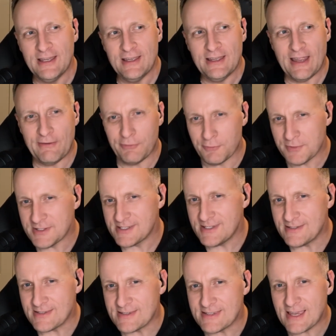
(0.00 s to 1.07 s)
Everyone
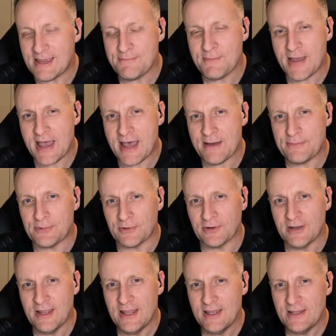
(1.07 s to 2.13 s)
sees the same map,
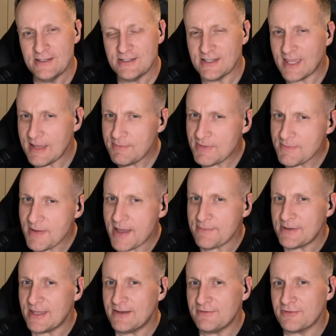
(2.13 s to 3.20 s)
or do you keep the map
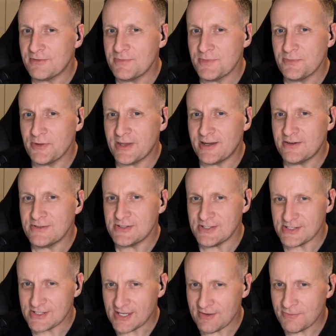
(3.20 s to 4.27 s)
hidden from the players? You
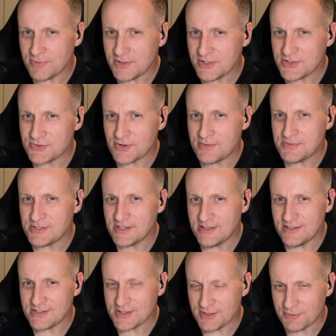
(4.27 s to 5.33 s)
just give them the
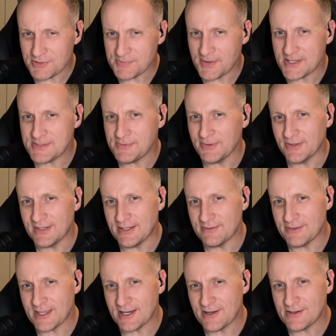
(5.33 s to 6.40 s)
description. The responsibility
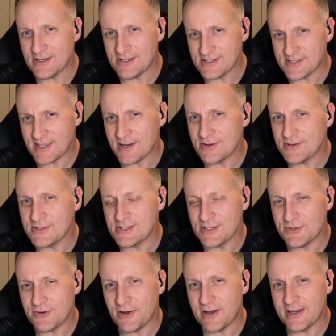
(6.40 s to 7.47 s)
is theirs to
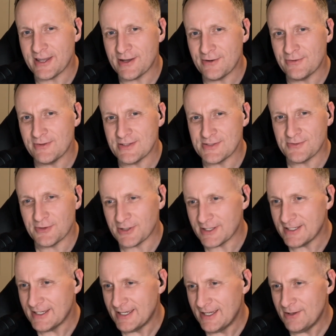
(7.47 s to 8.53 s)
draw it out. It's a
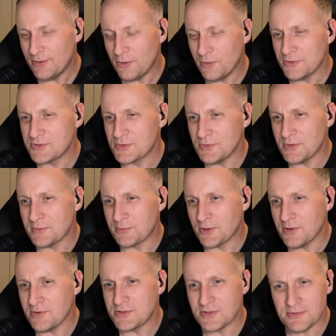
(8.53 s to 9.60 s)
very old school
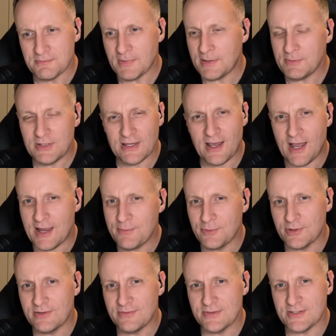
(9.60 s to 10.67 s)
approach, or maybe a
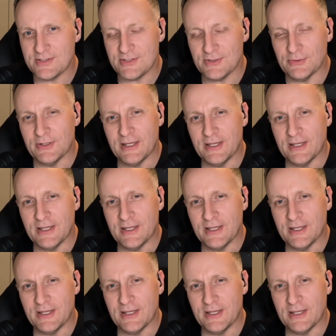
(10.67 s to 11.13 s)
hybrid of the two.